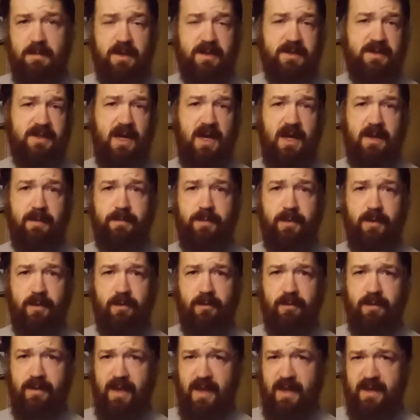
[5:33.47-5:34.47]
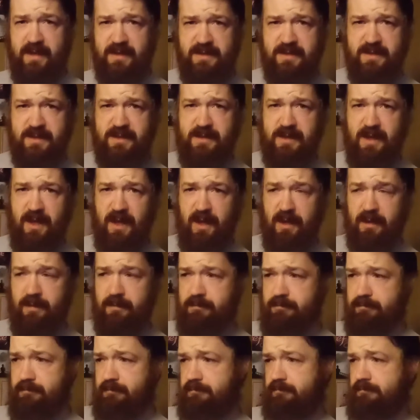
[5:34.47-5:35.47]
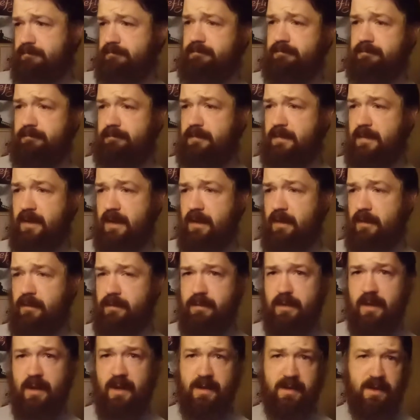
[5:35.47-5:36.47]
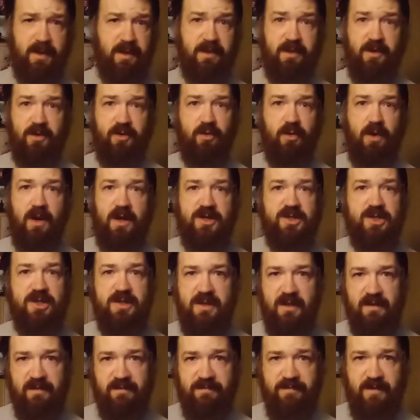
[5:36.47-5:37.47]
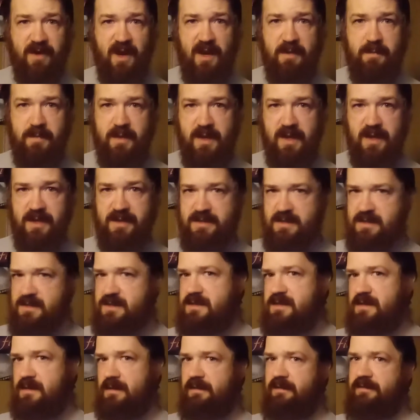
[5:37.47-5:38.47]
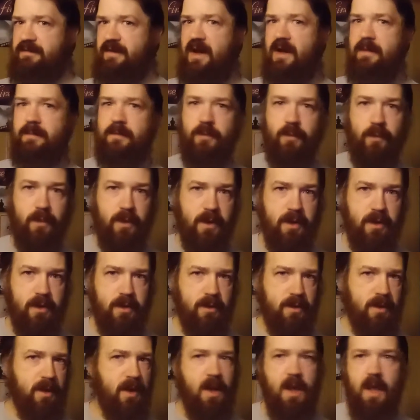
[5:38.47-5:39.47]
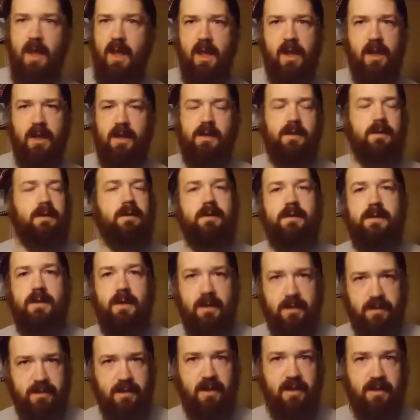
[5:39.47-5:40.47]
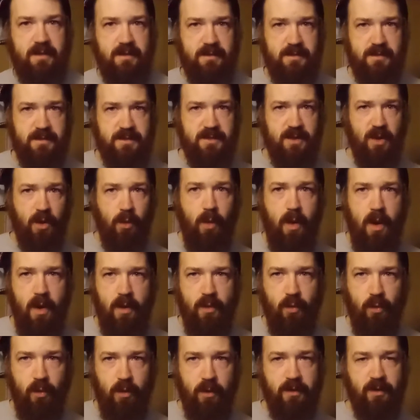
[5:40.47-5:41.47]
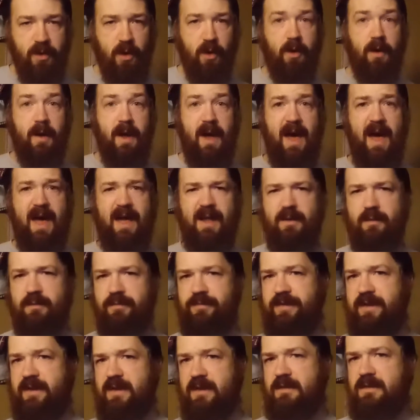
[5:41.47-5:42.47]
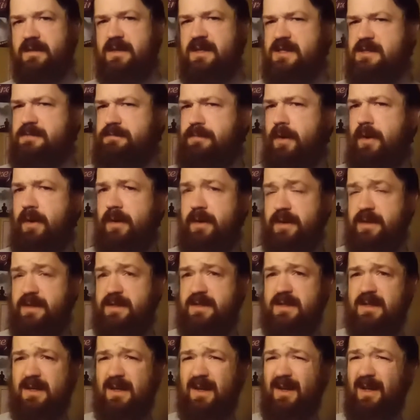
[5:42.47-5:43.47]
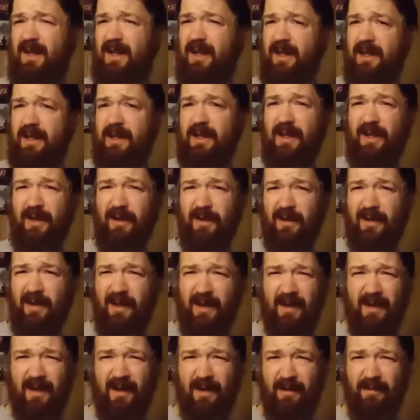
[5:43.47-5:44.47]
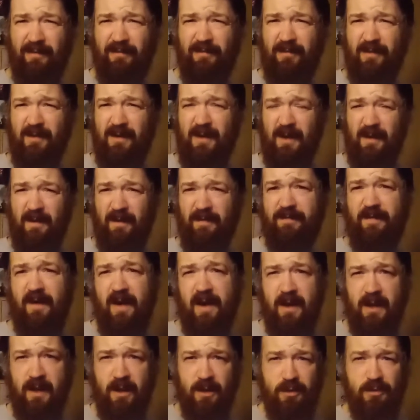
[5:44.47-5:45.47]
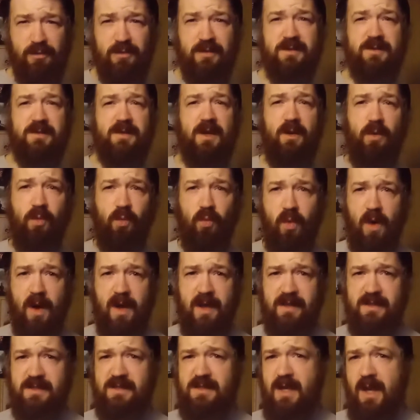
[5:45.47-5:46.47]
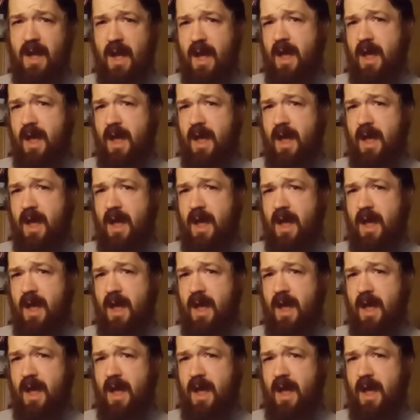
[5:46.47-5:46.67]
typo that no, the correction didn't find because it's still a viable word, and so on. Or, you know, I don't think this part is clearly enough defining who is saying what,